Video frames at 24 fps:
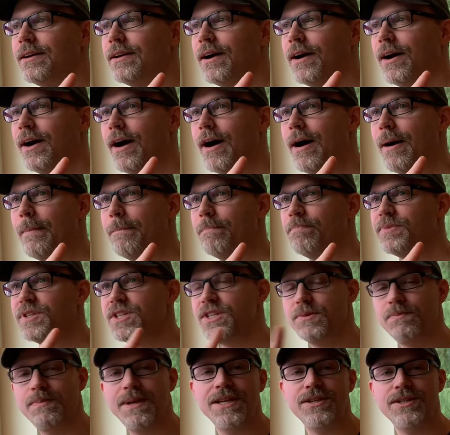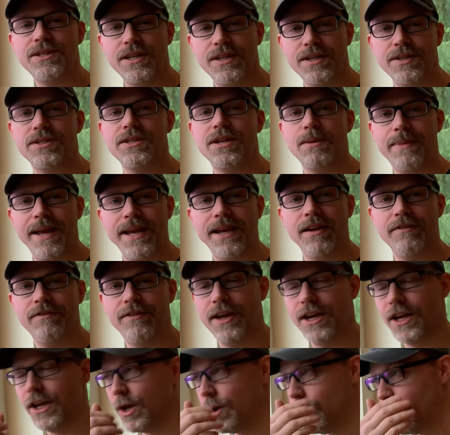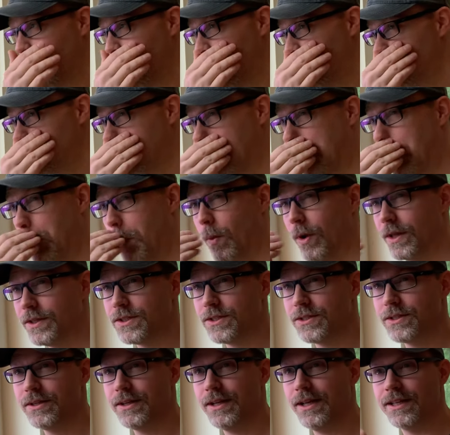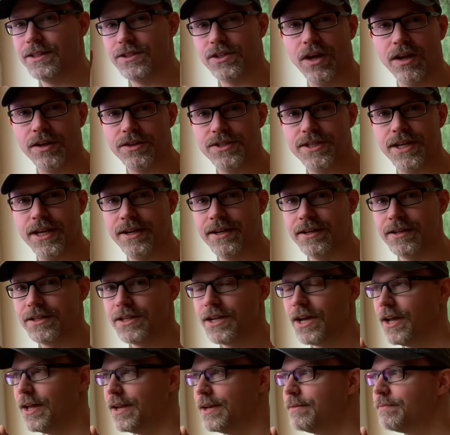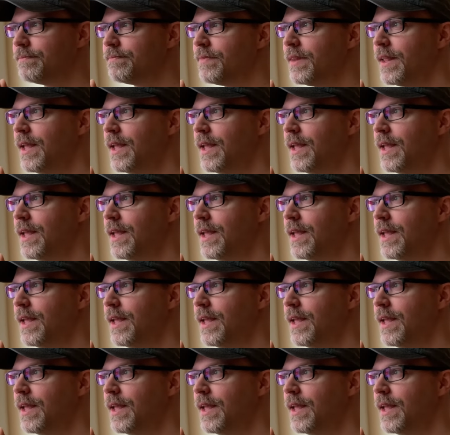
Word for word: um, species to make a video of once it's all said and done.